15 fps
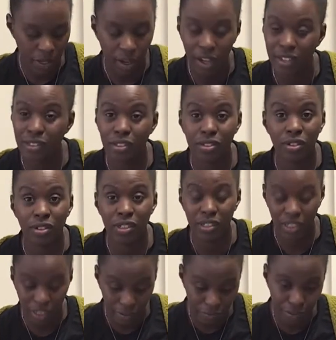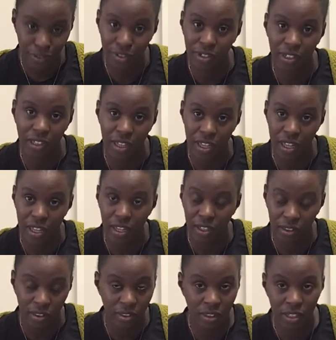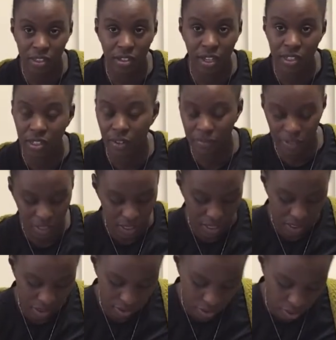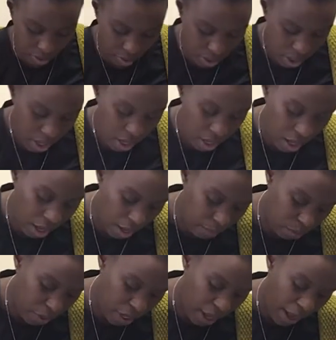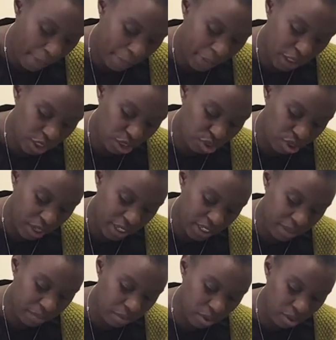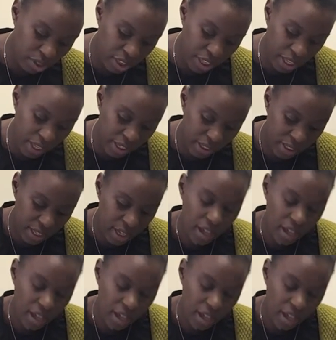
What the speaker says: I just honestly love to cook and eat, and these guys love to eat, so we are happy to try some new things.